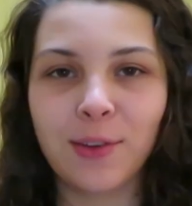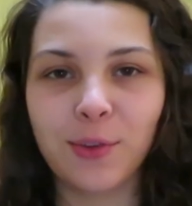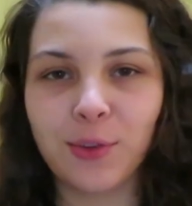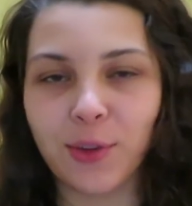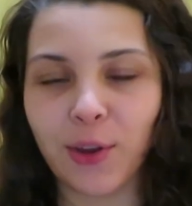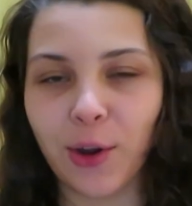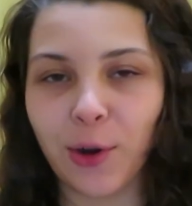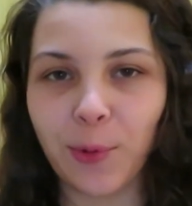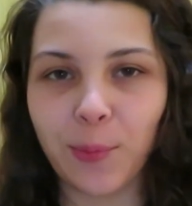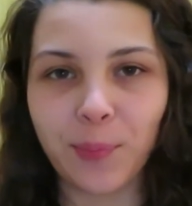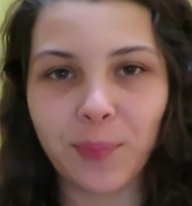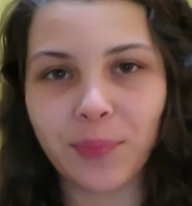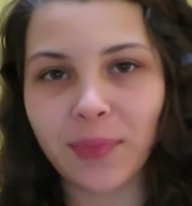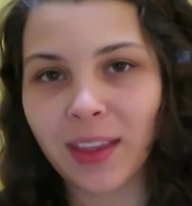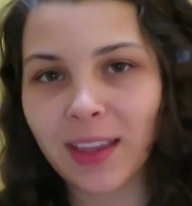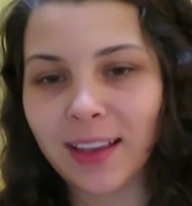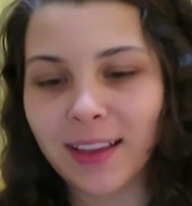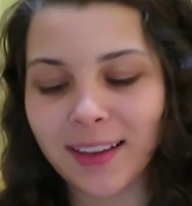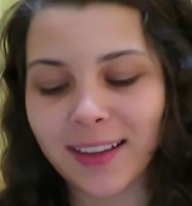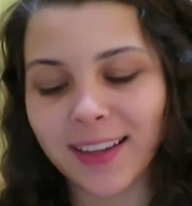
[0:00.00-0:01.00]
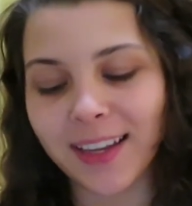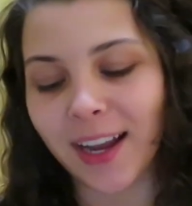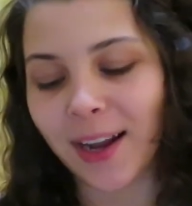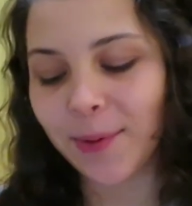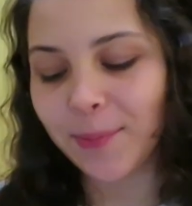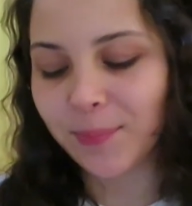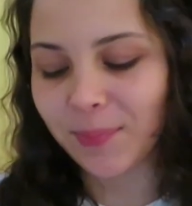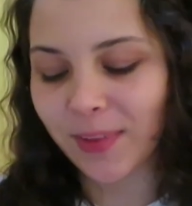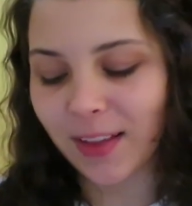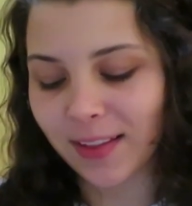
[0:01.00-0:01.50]
So
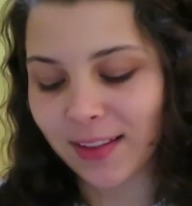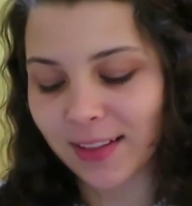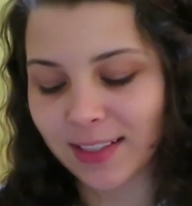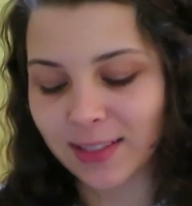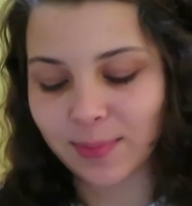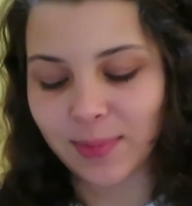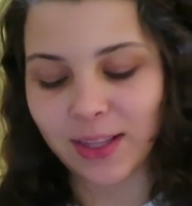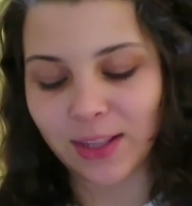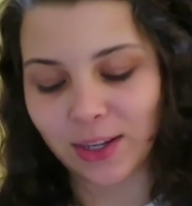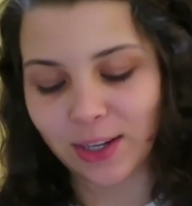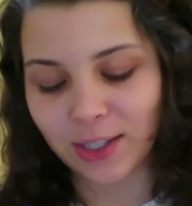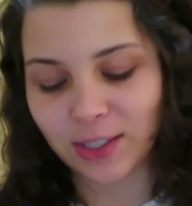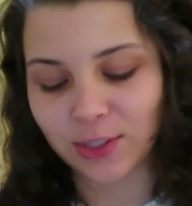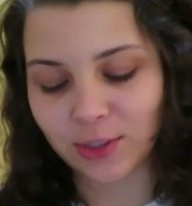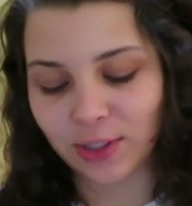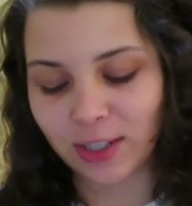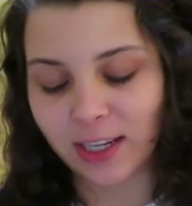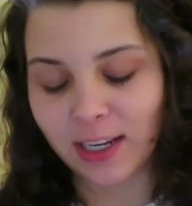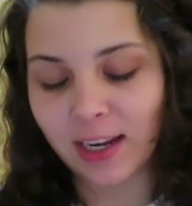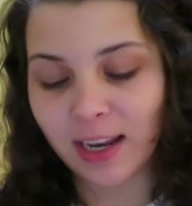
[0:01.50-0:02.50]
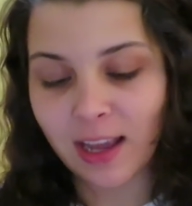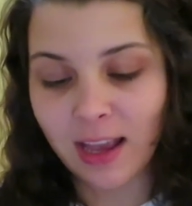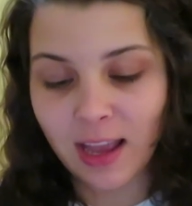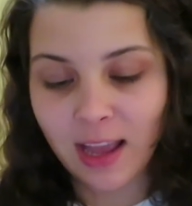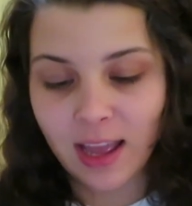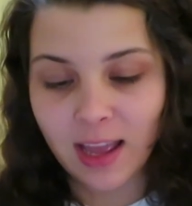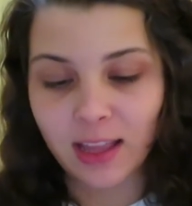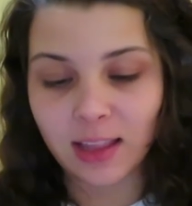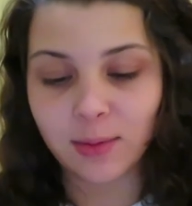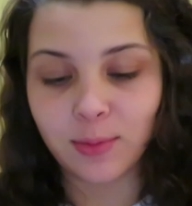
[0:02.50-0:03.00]
yeah, that's my lock screen.
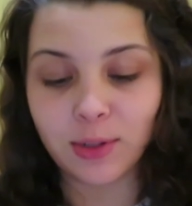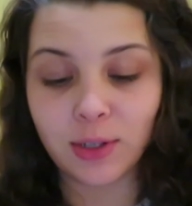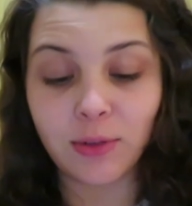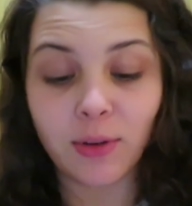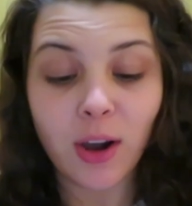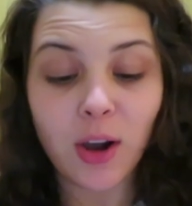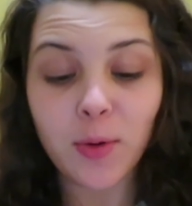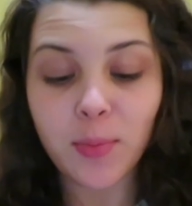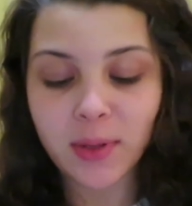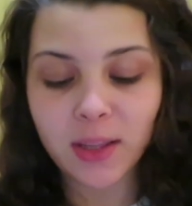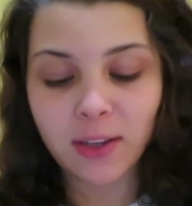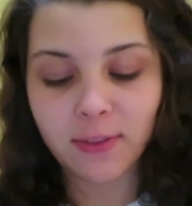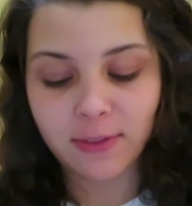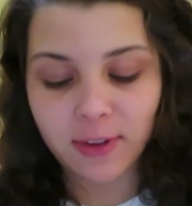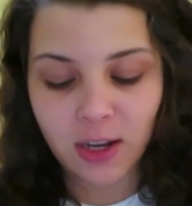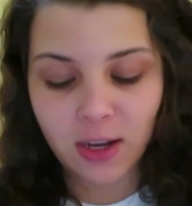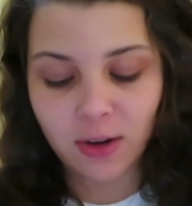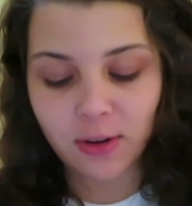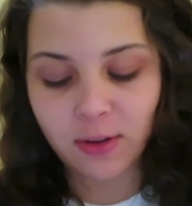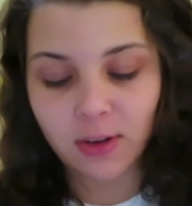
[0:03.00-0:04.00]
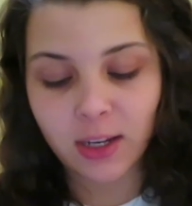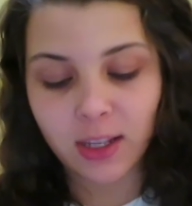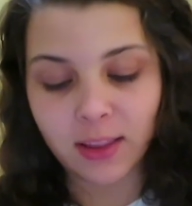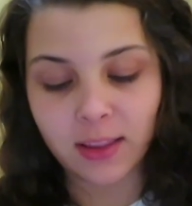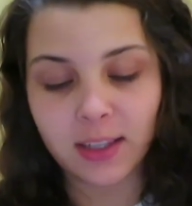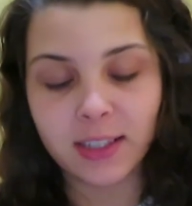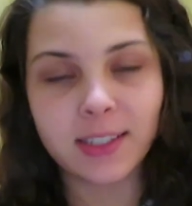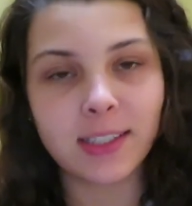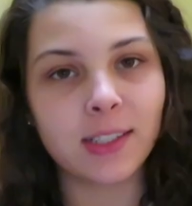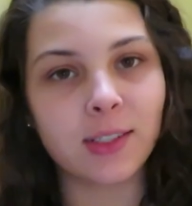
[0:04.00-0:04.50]
And then when you open the phone,
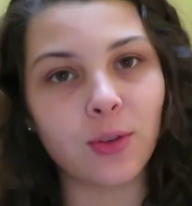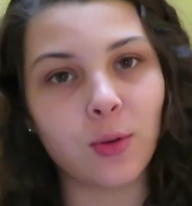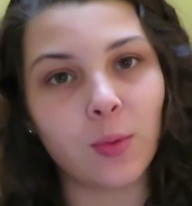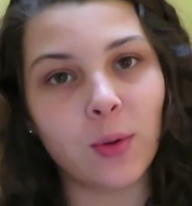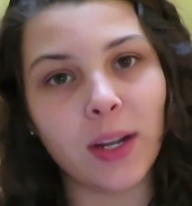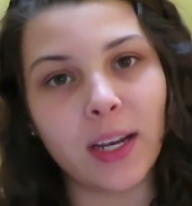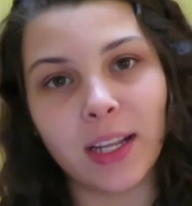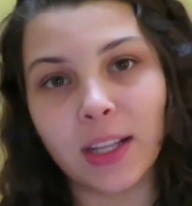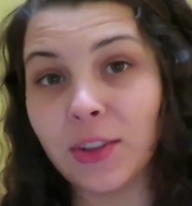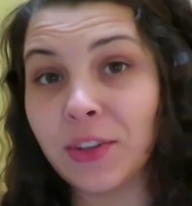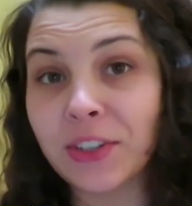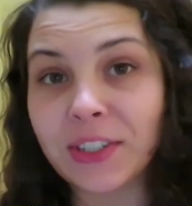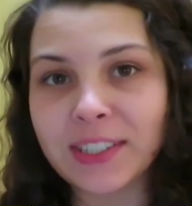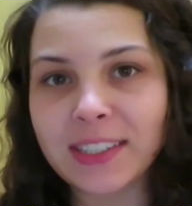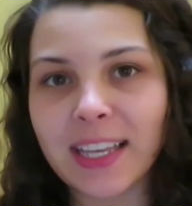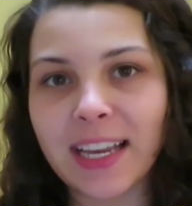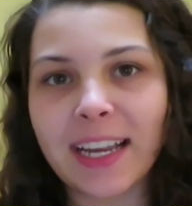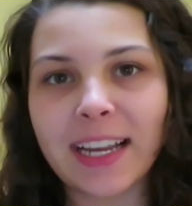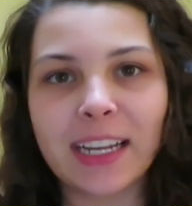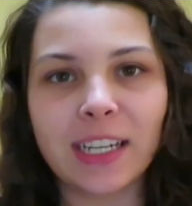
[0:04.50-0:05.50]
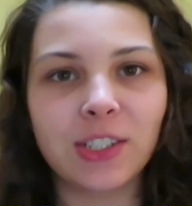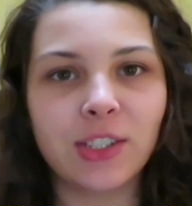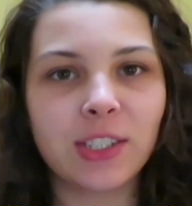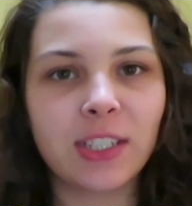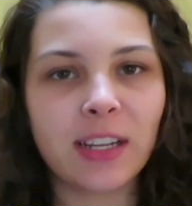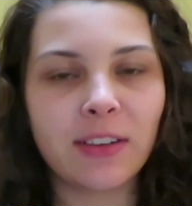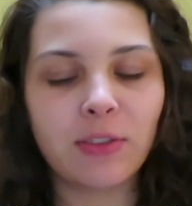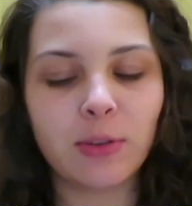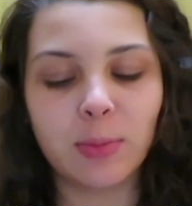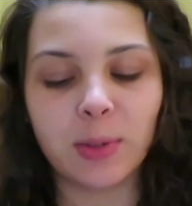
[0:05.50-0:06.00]
this is what it looks like. I
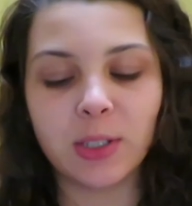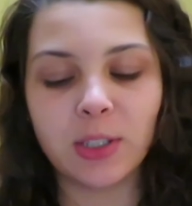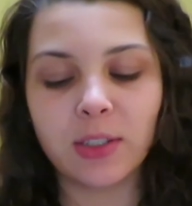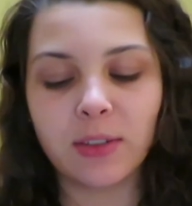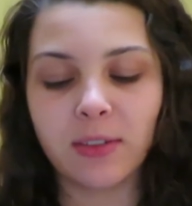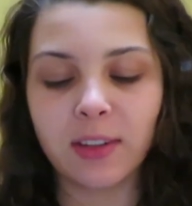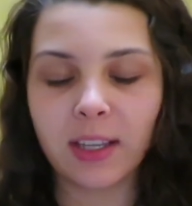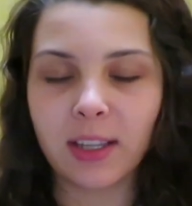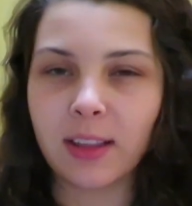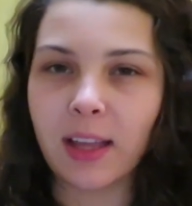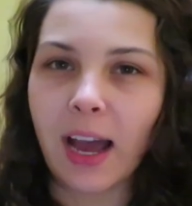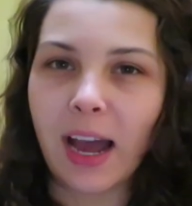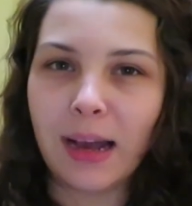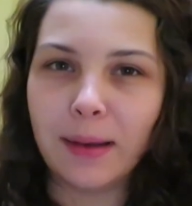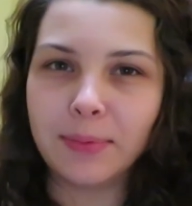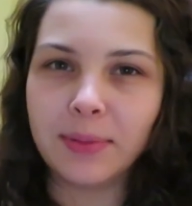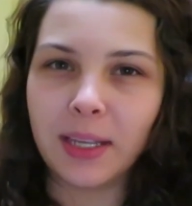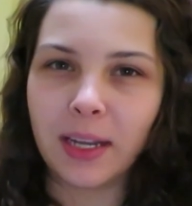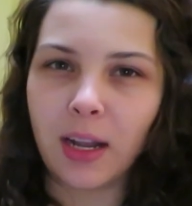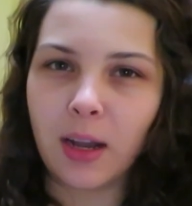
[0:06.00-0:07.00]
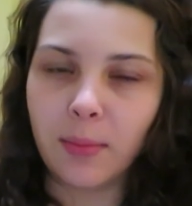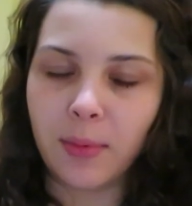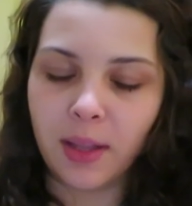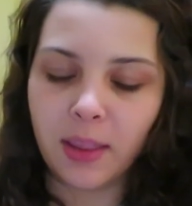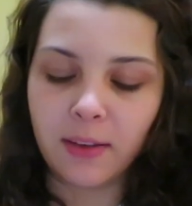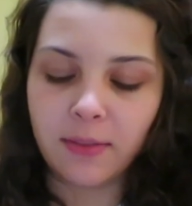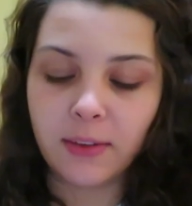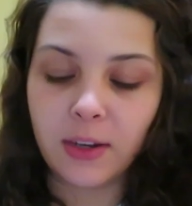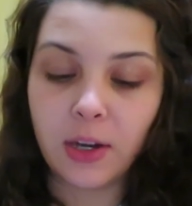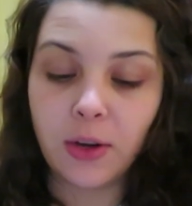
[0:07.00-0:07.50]
just have a bunch of the apps that come
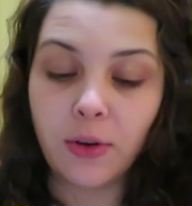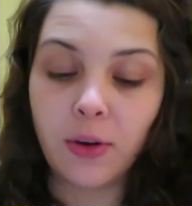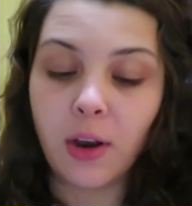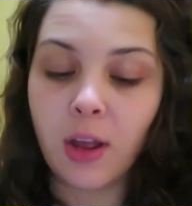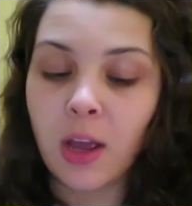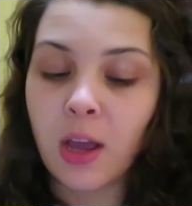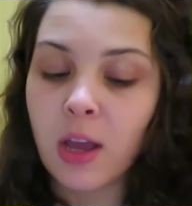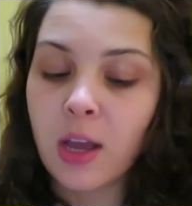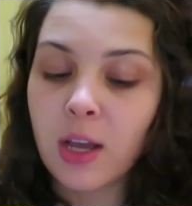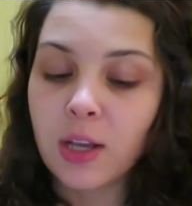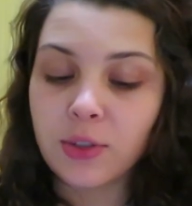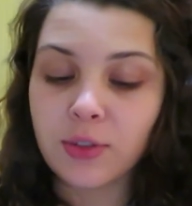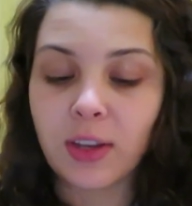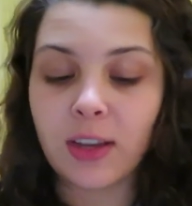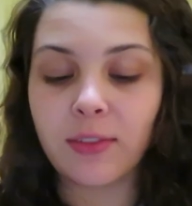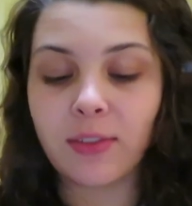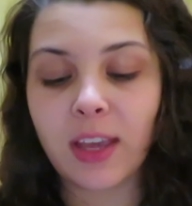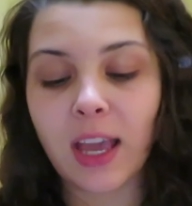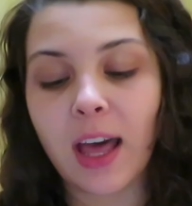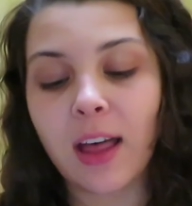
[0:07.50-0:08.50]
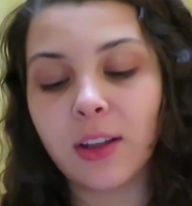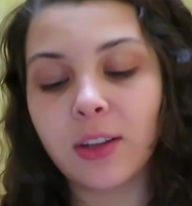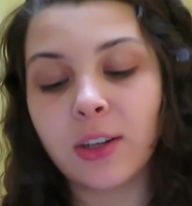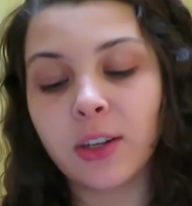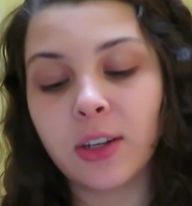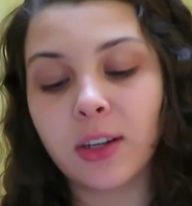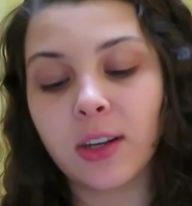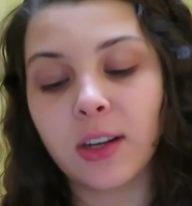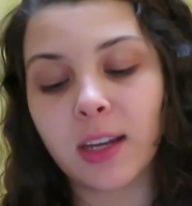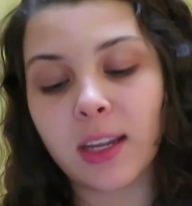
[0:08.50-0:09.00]
on the phone. So I have
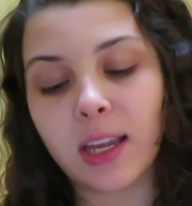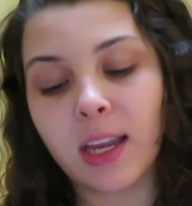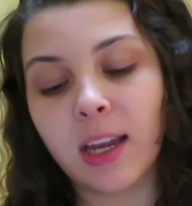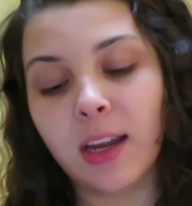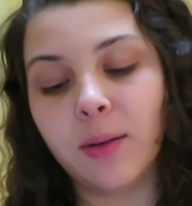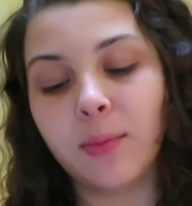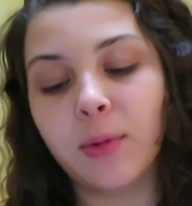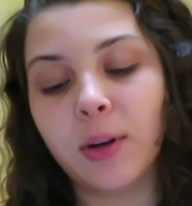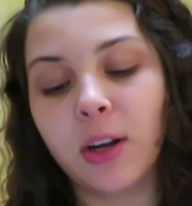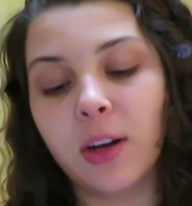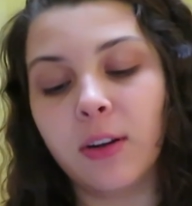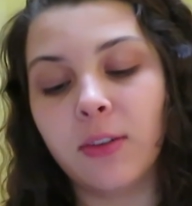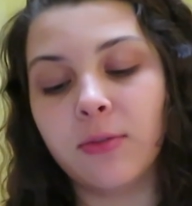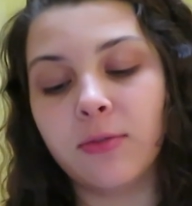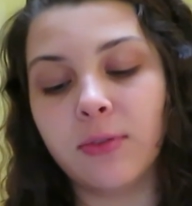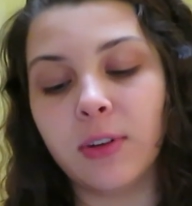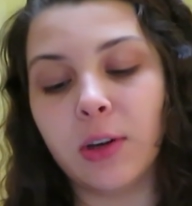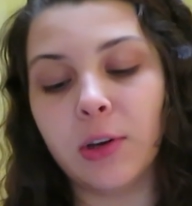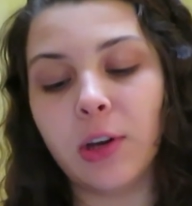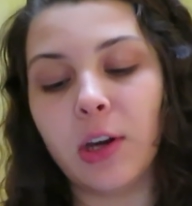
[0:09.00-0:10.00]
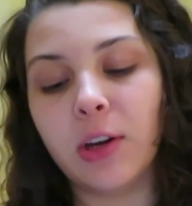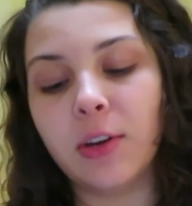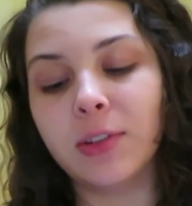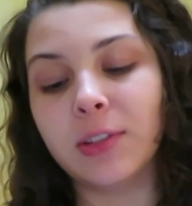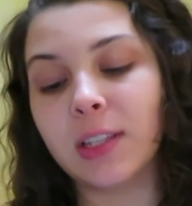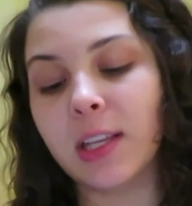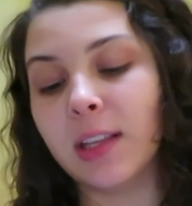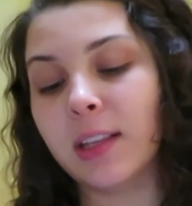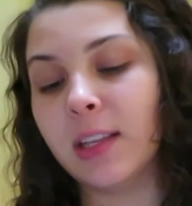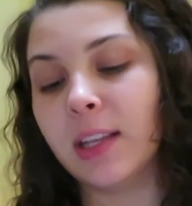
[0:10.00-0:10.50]
calendar, camera,
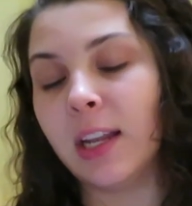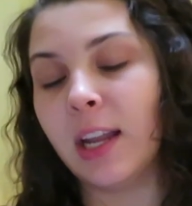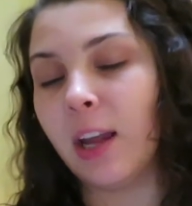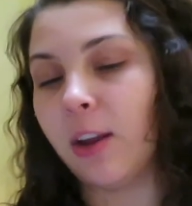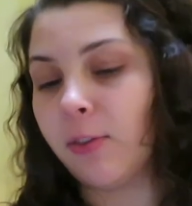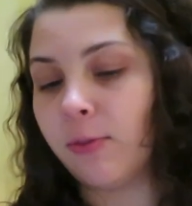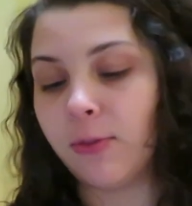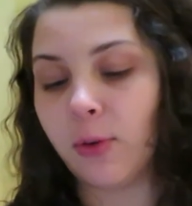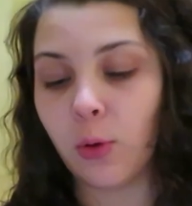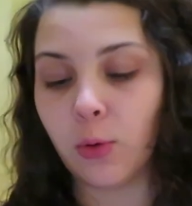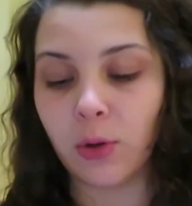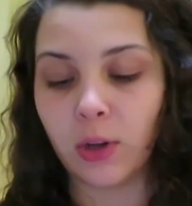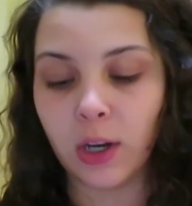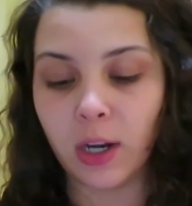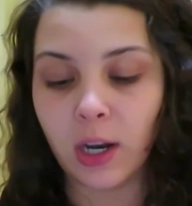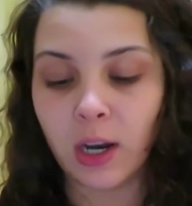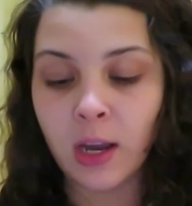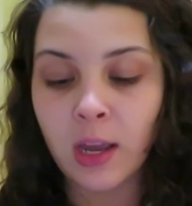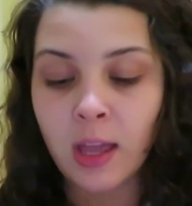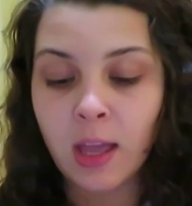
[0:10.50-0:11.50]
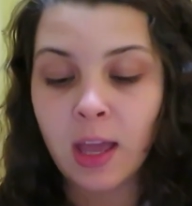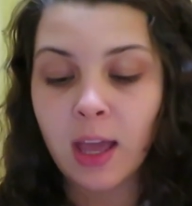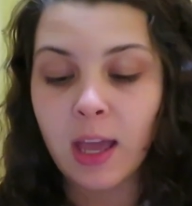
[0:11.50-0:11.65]
photos, and then a folder.